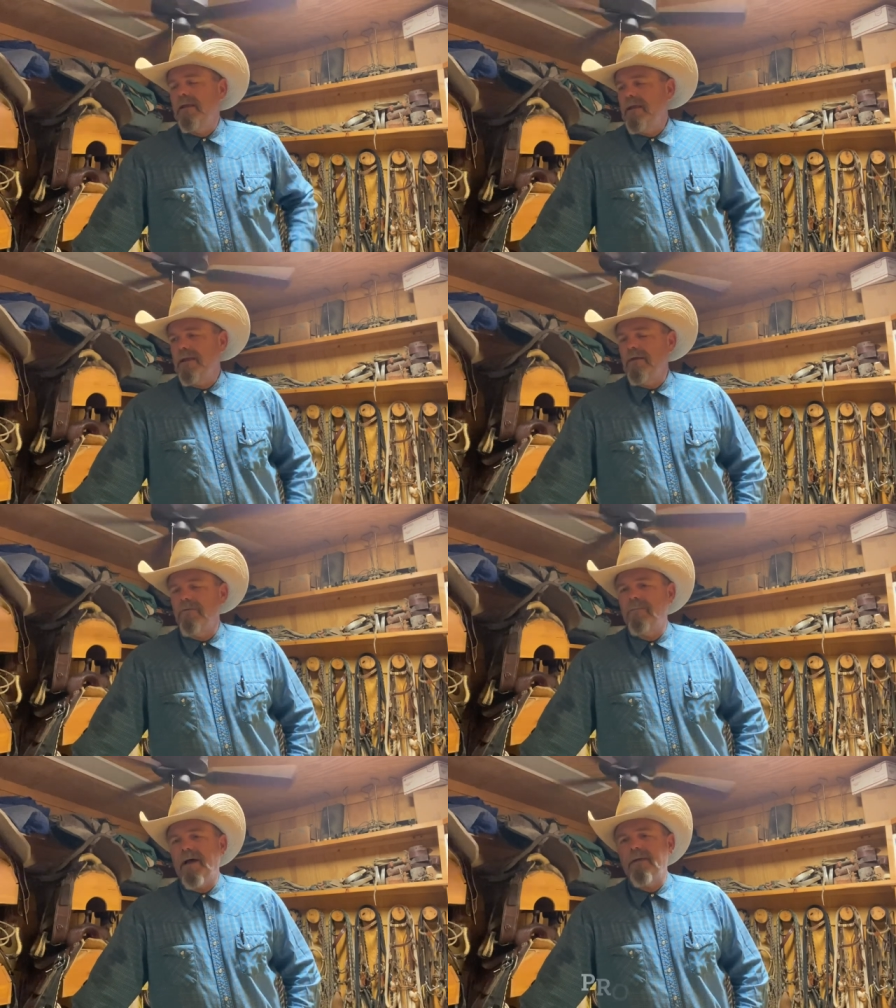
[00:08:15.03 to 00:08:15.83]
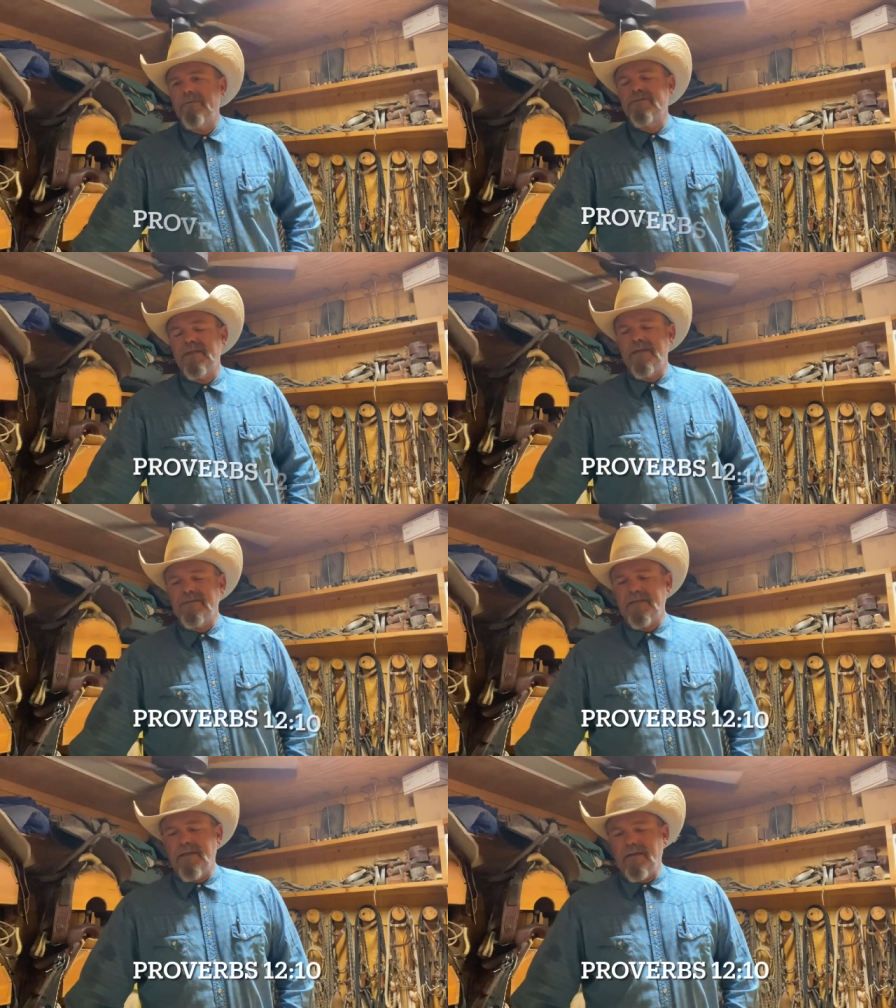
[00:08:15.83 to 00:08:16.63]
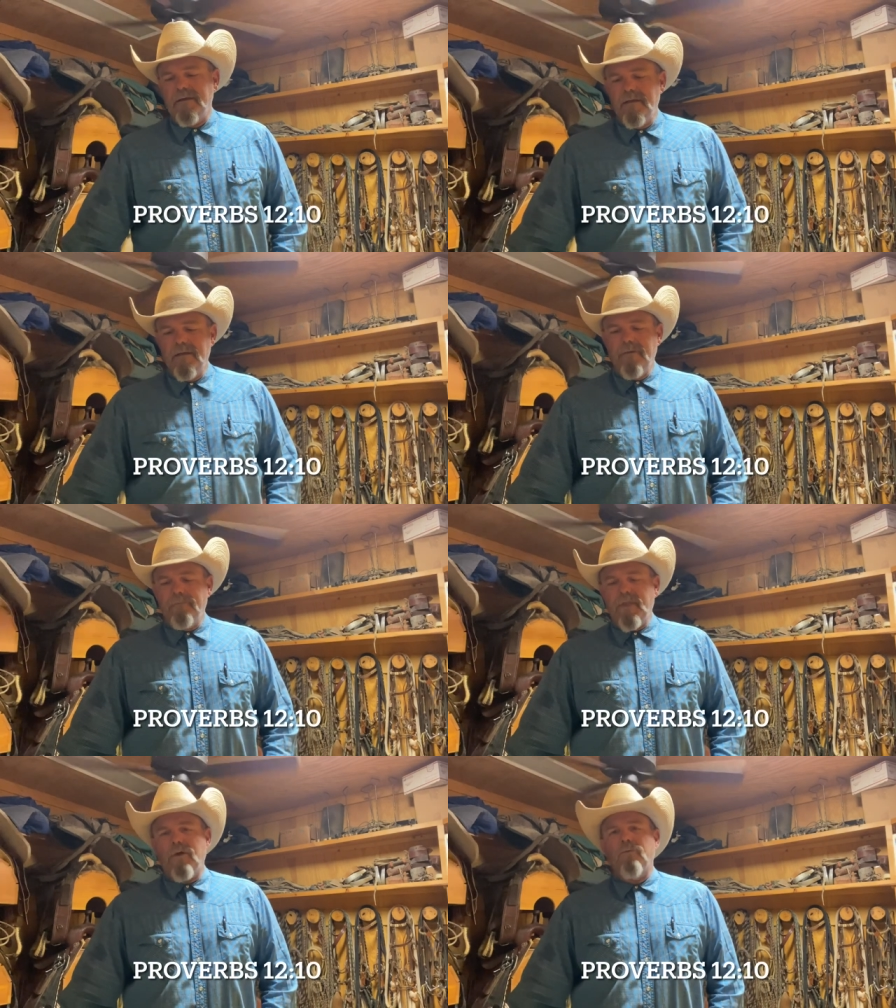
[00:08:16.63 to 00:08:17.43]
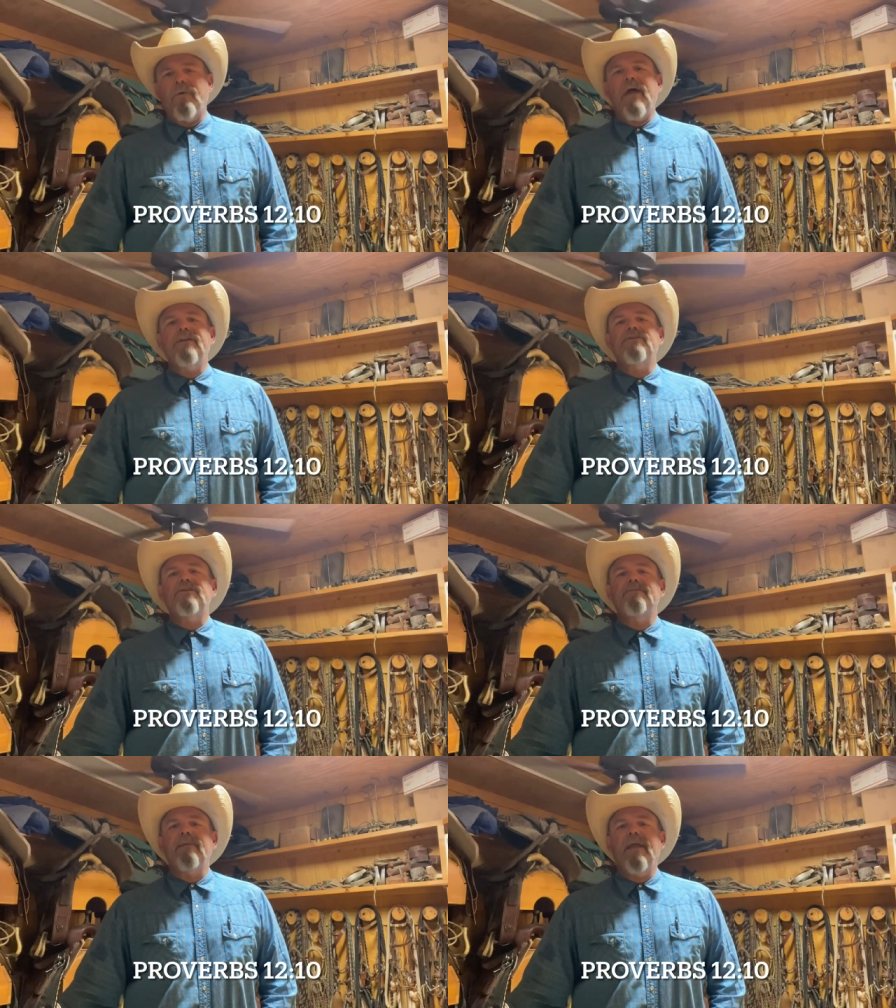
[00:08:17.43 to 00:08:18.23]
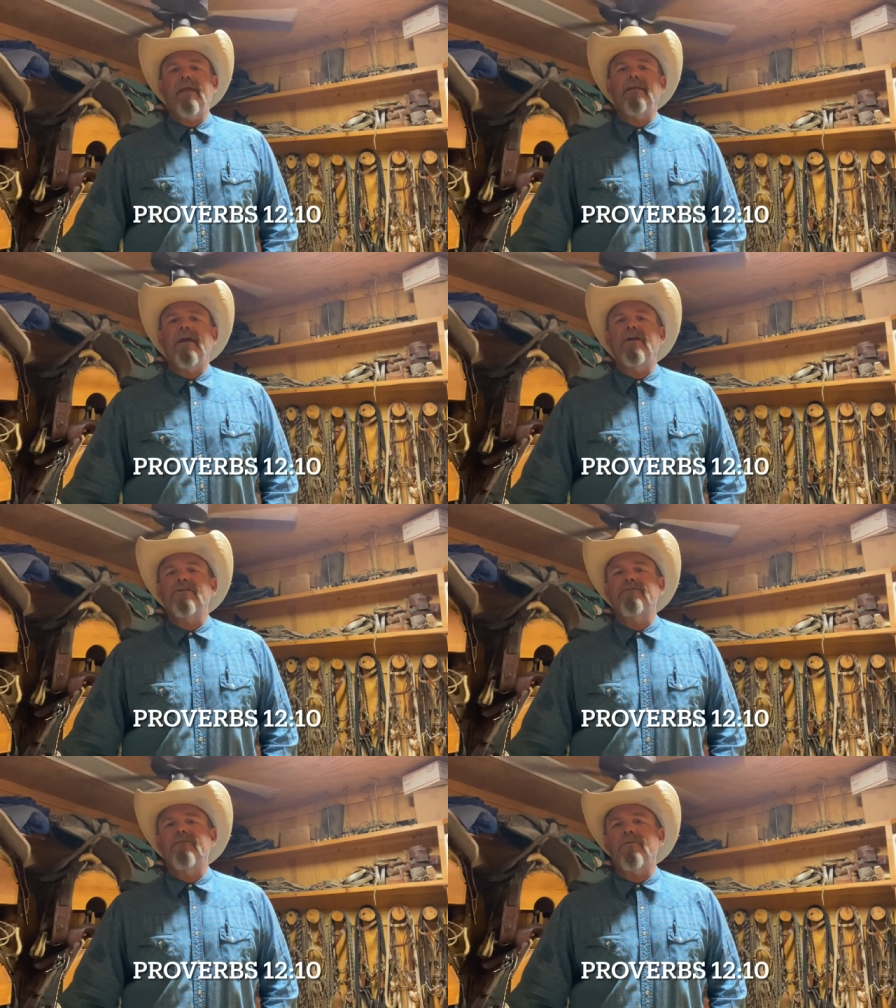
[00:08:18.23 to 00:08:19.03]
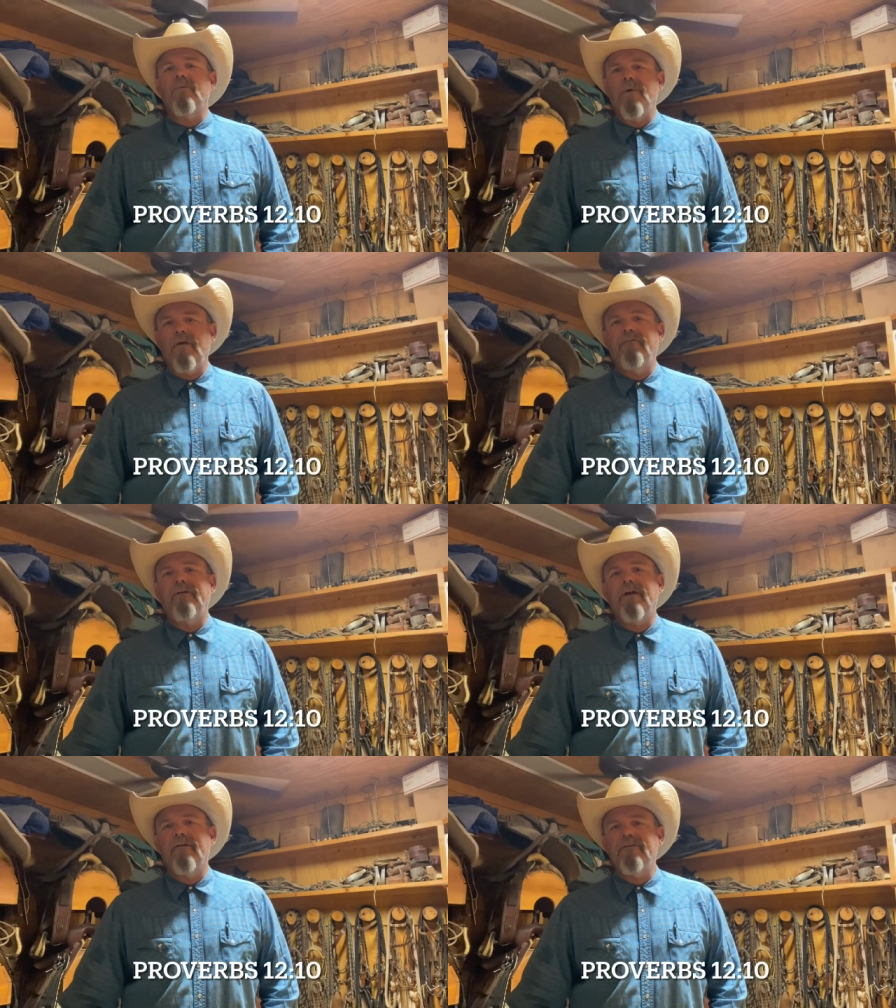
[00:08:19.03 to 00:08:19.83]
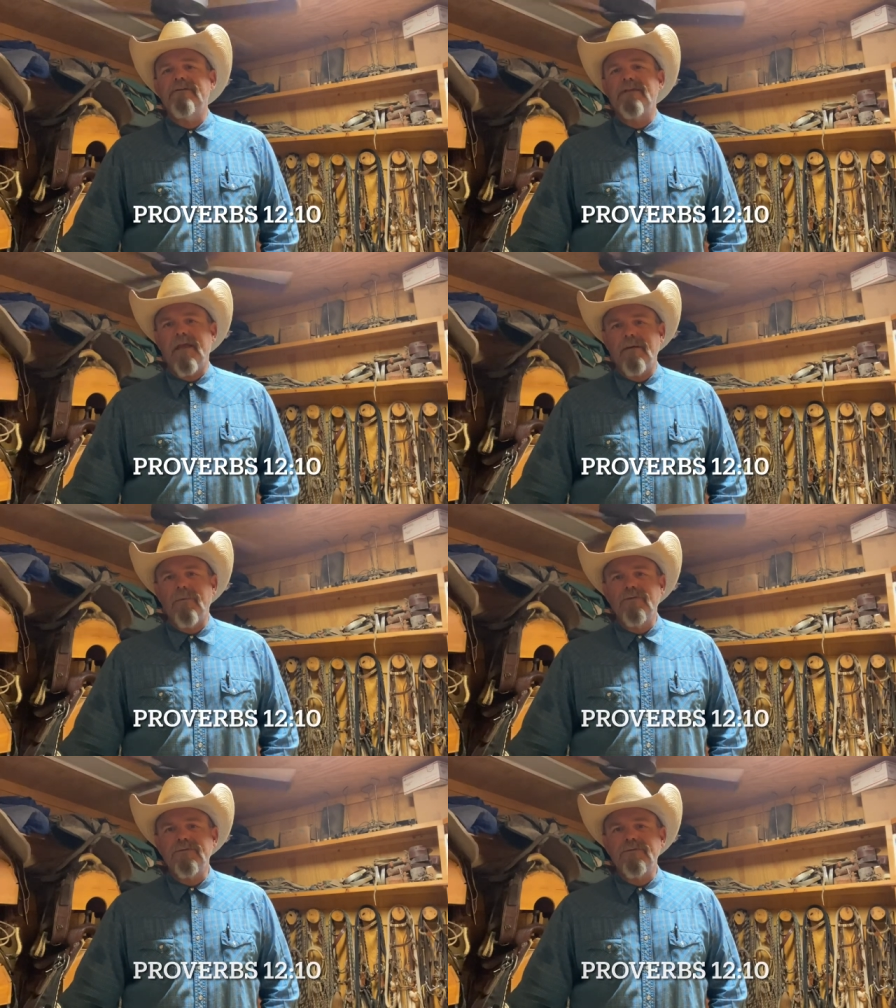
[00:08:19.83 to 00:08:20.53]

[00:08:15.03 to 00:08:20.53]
You know, the Bible says that a, uh, a righteous man cares for the welfare of his animals,